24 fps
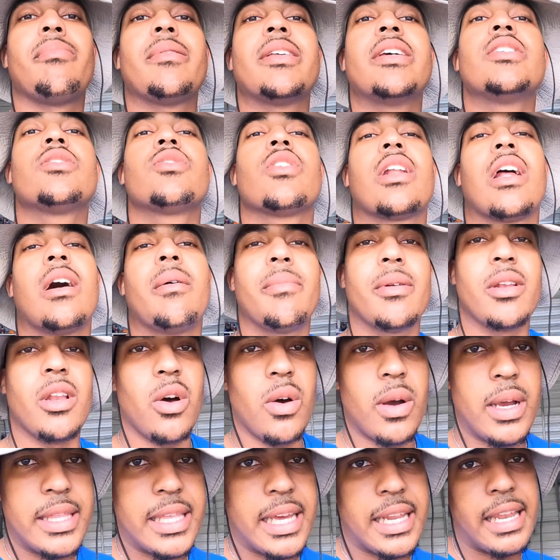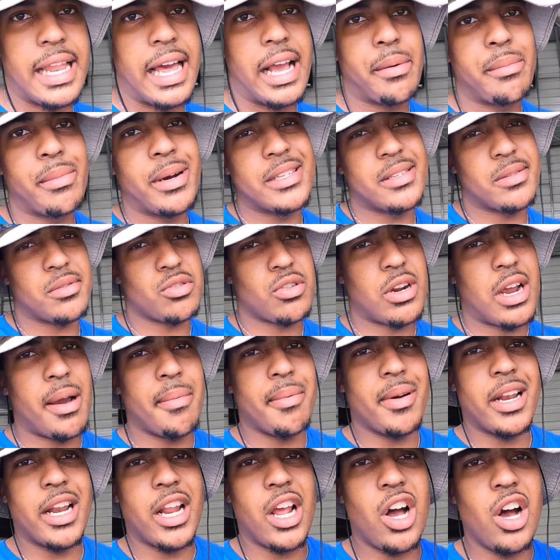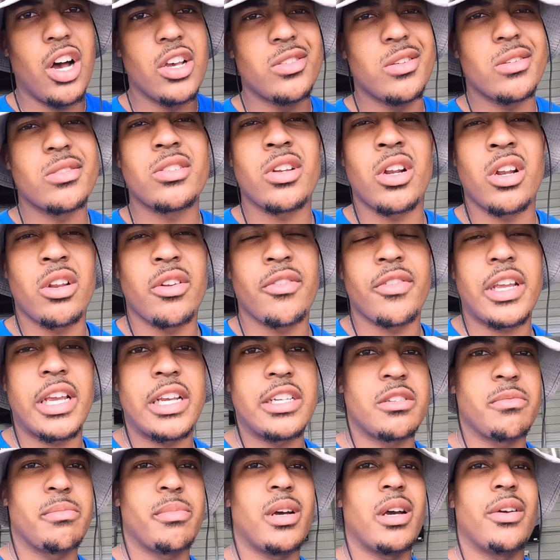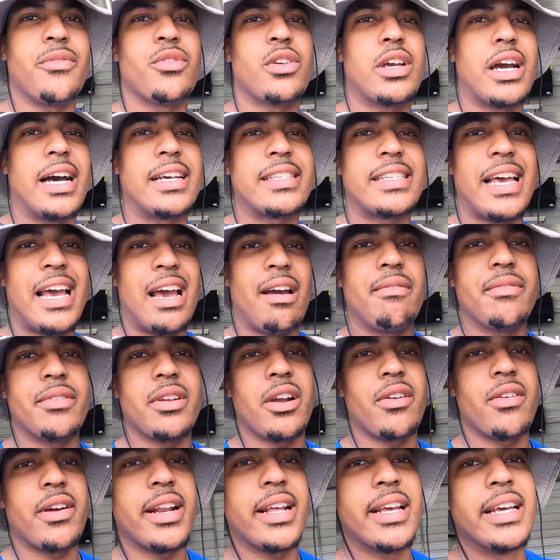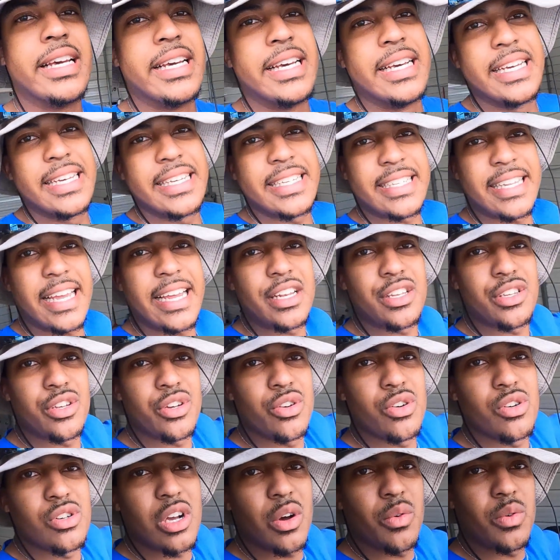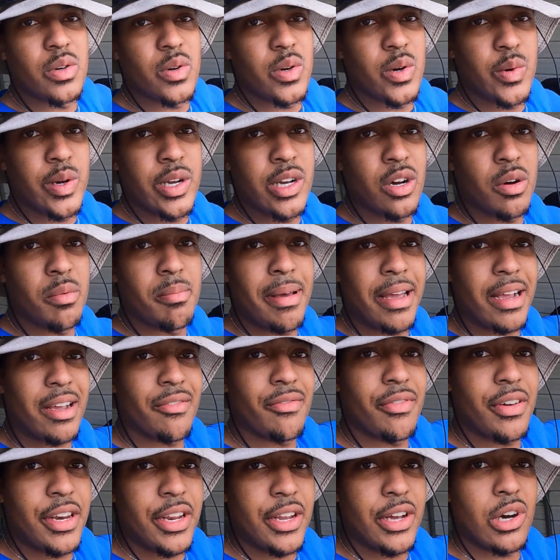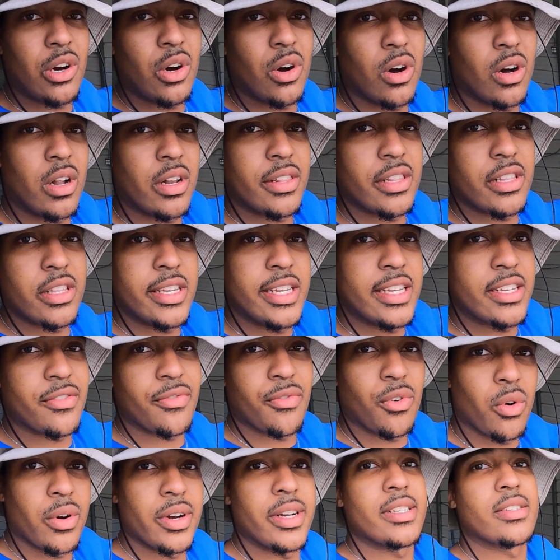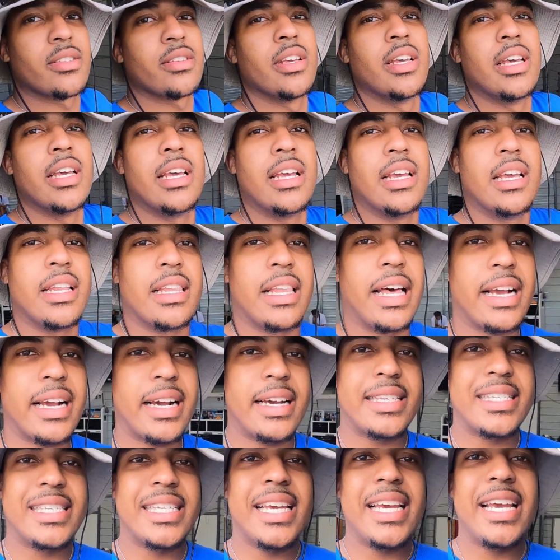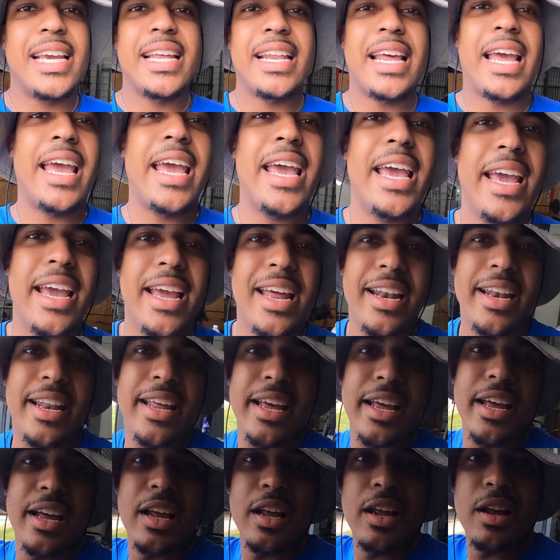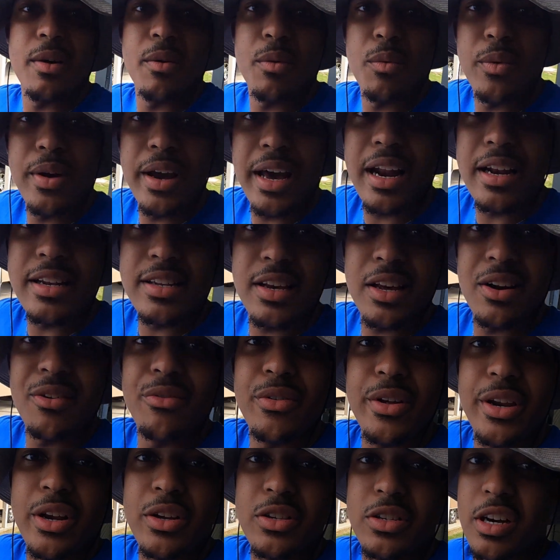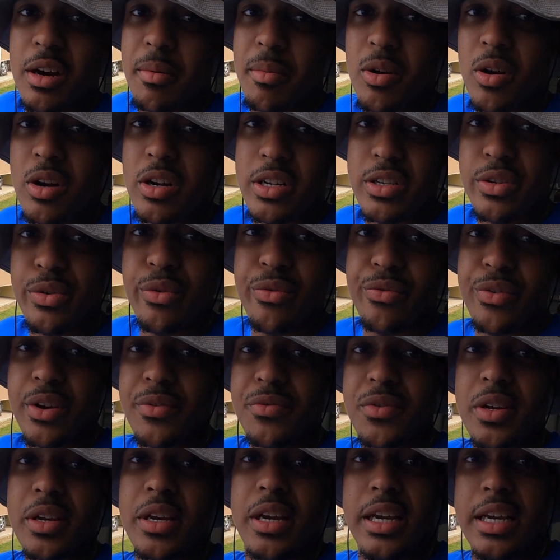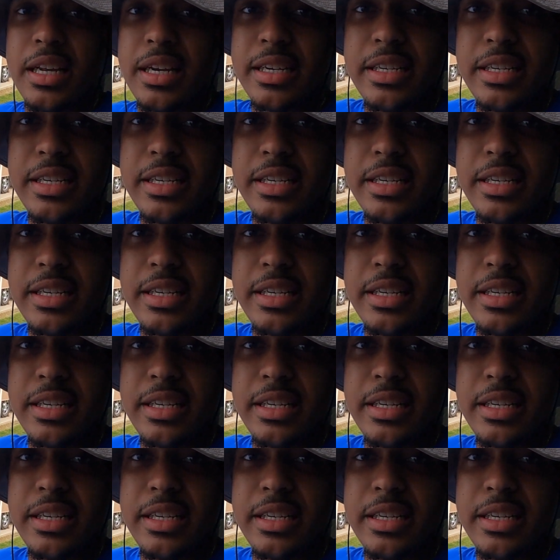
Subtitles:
Please go down below, hit that like button, subscribe button, and also turn on the notification bell if you guys haven't already. Stay tuned, because we will make a video on these 40s, like I said, and we got a ton of videos coming on the 250.